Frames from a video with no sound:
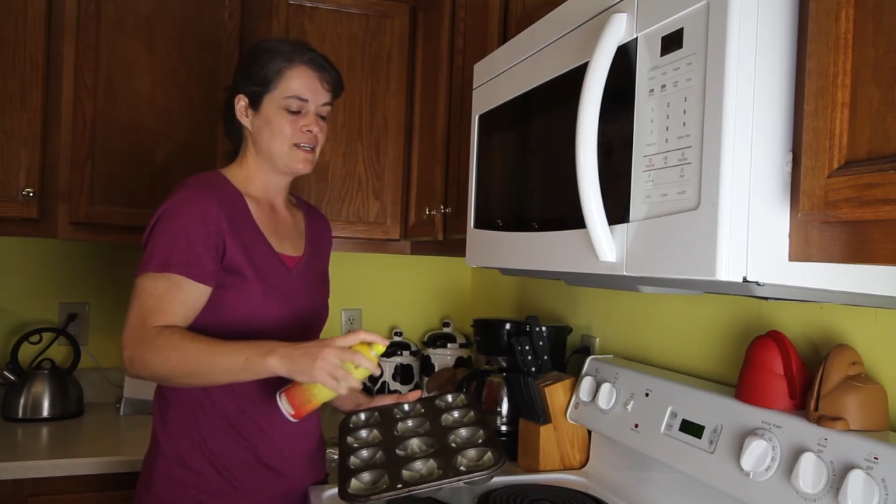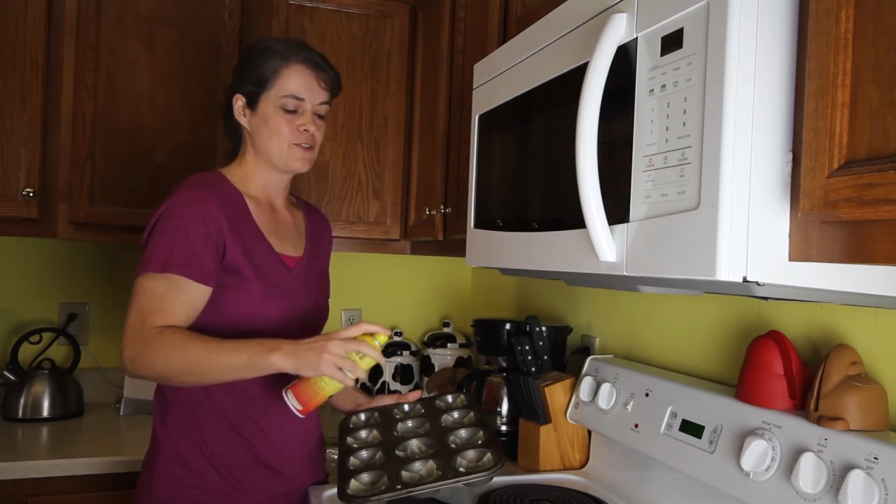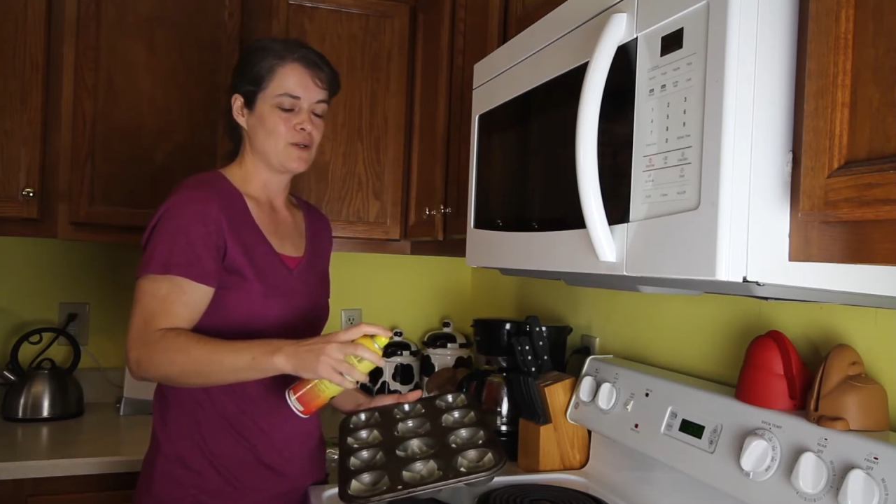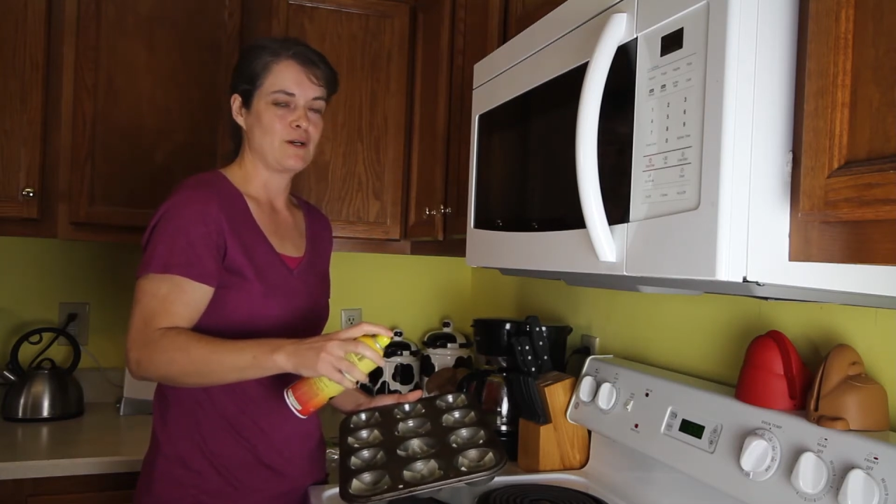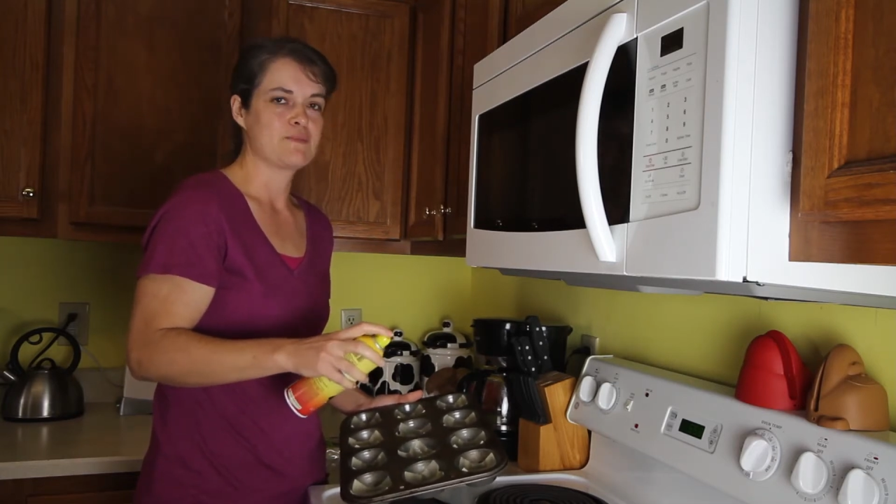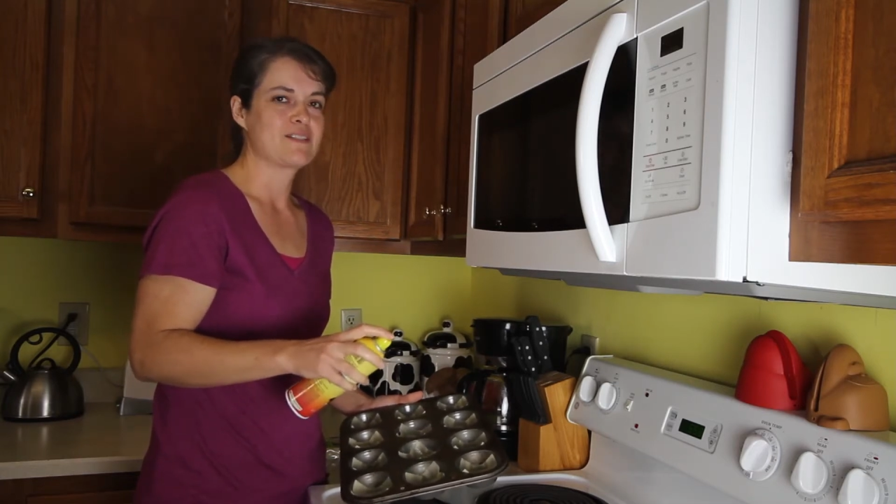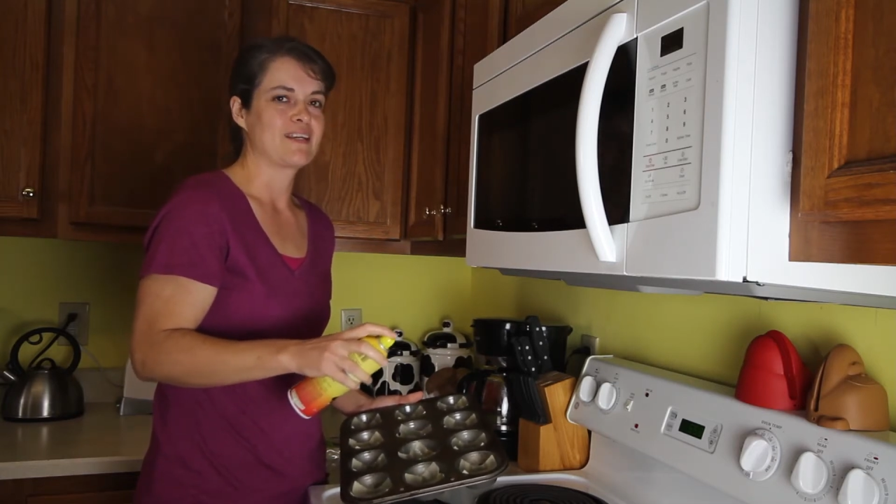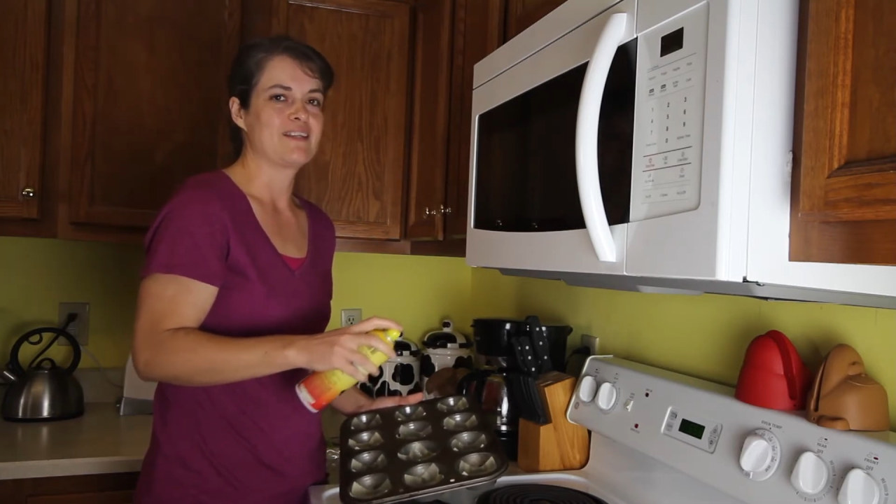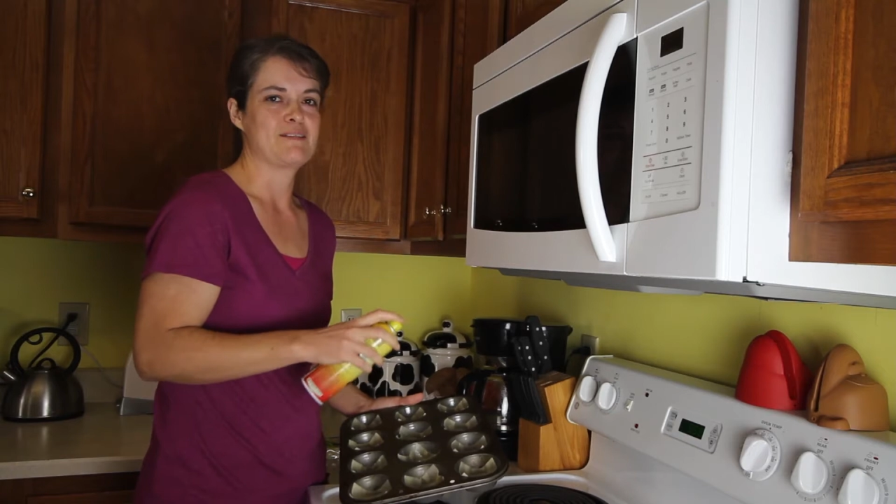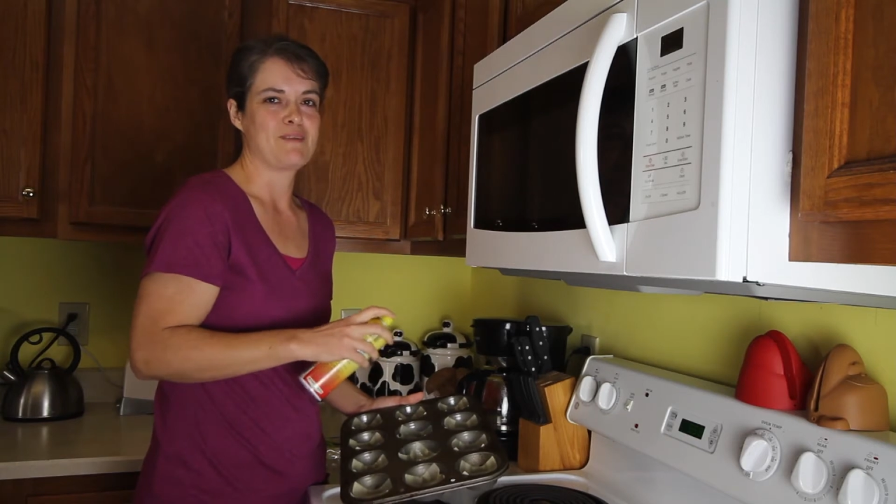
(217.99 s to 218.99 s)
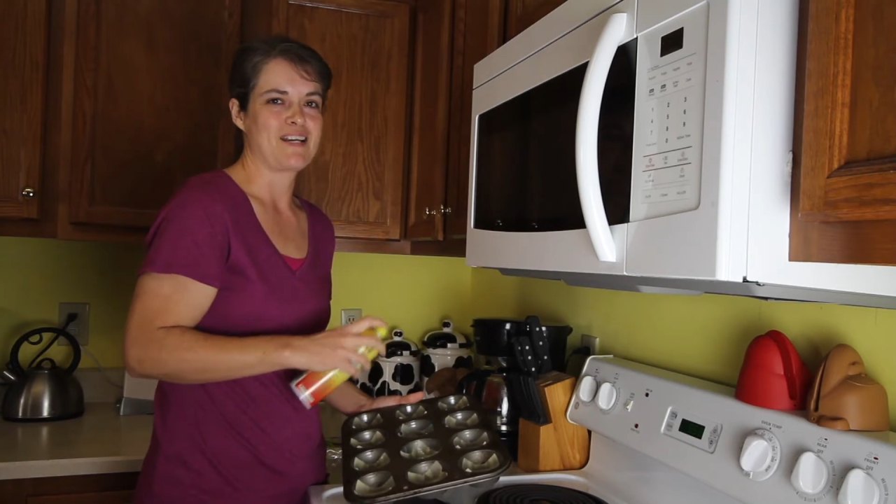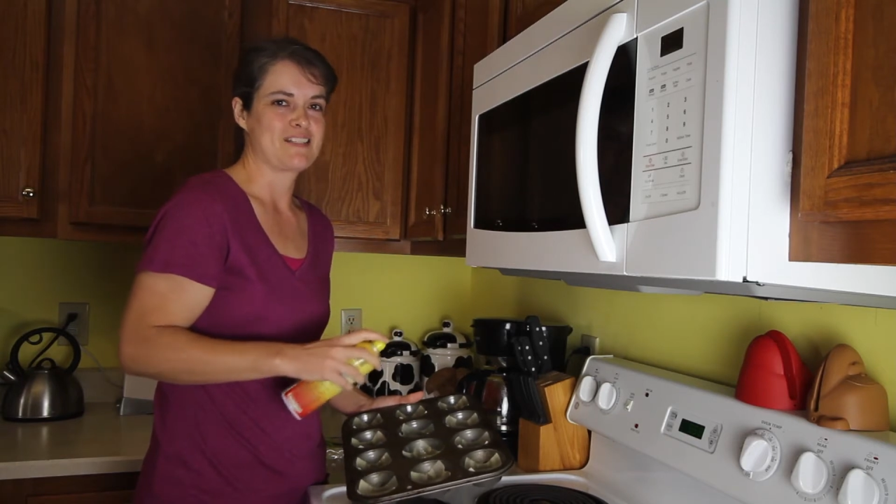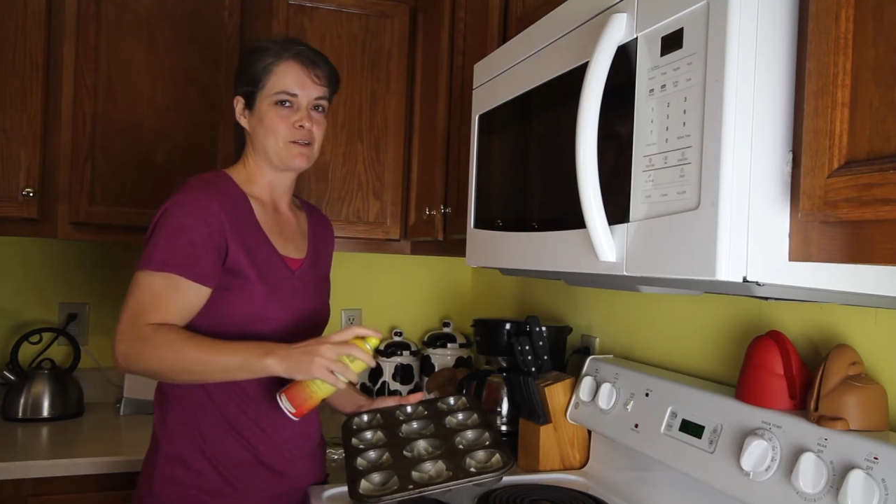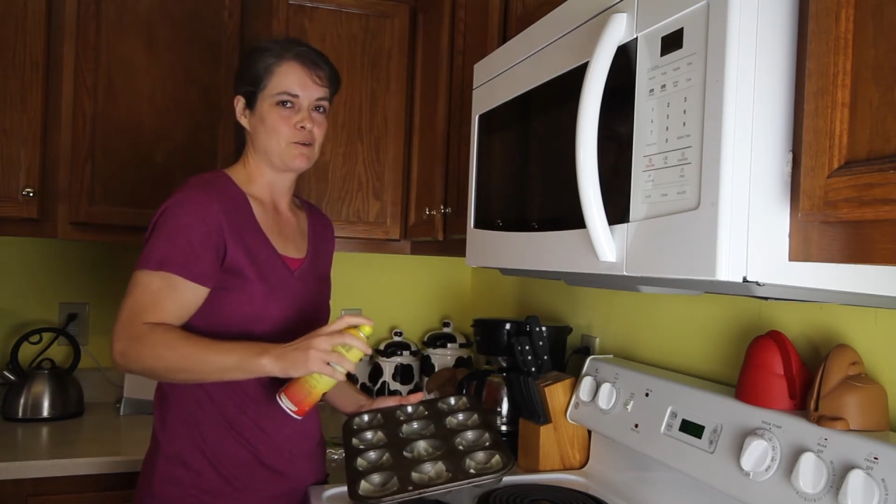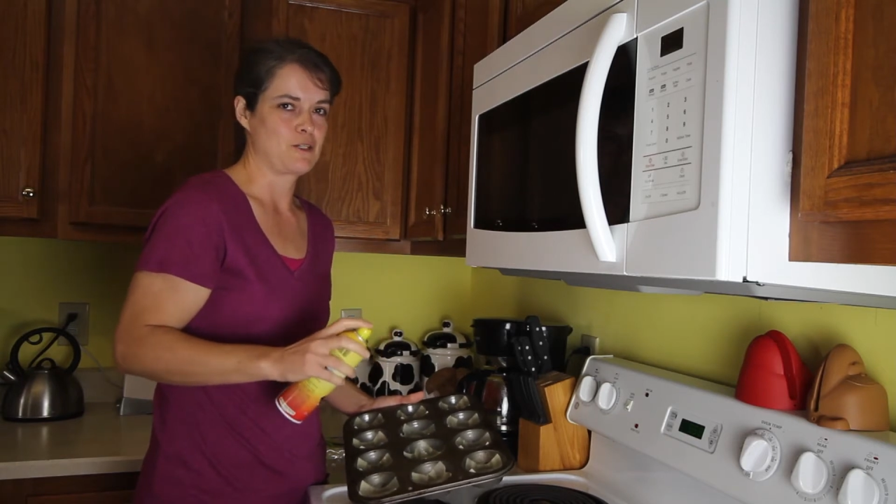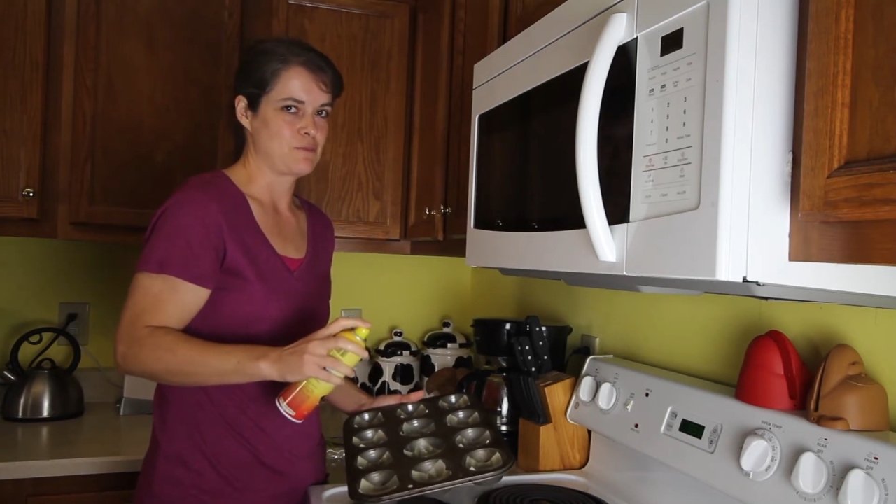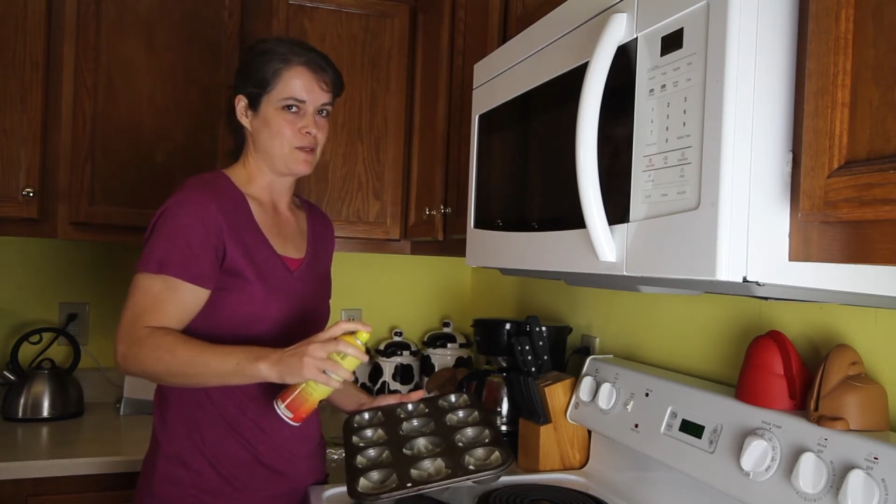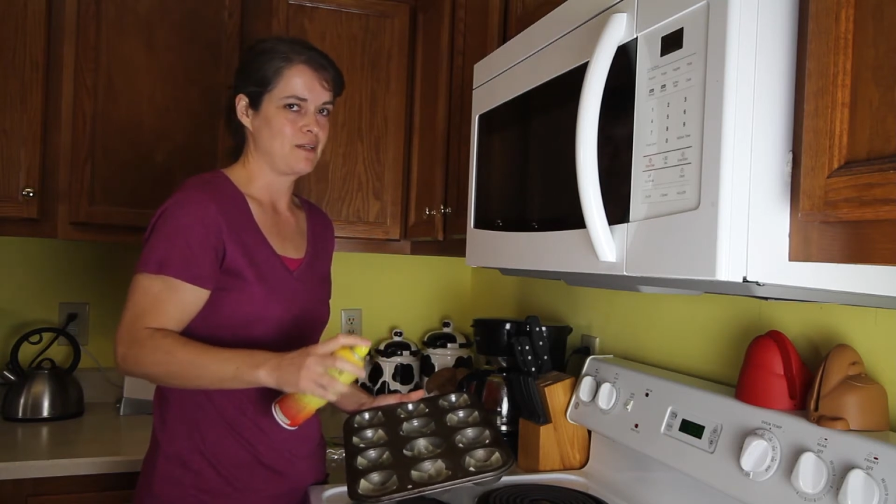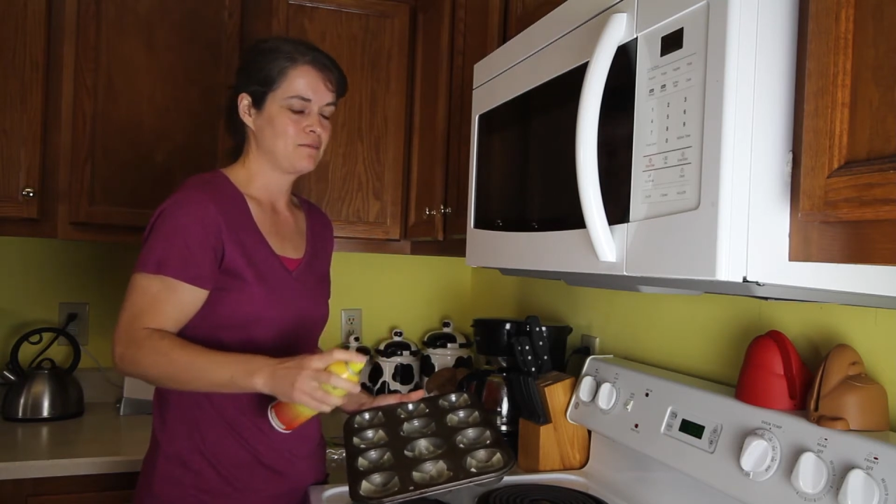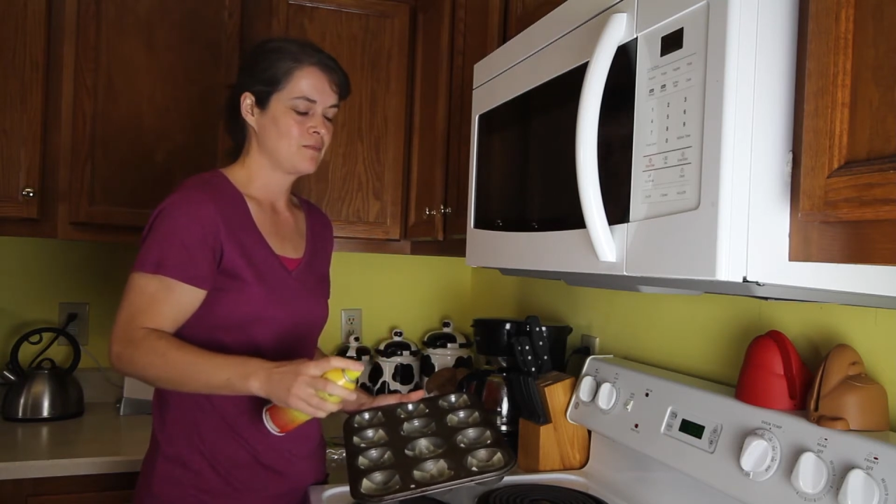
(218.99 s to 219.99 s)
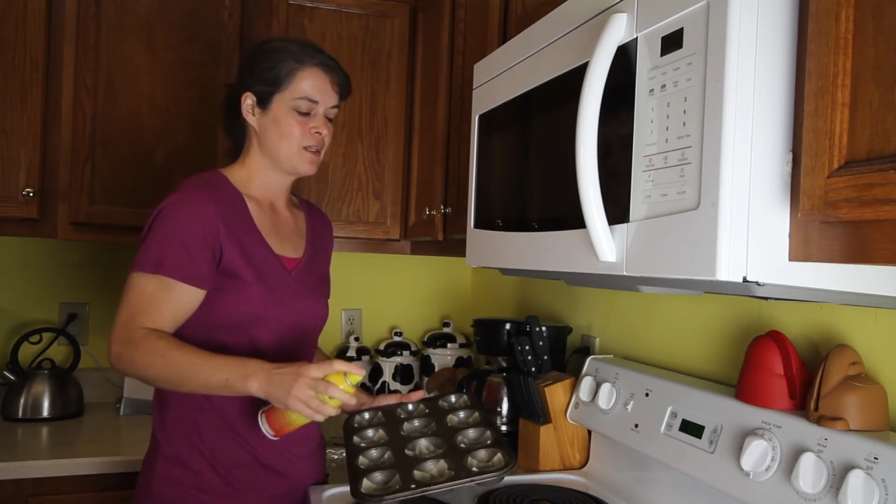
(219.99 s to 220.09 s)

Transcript: so it helps to get them nice and crispy.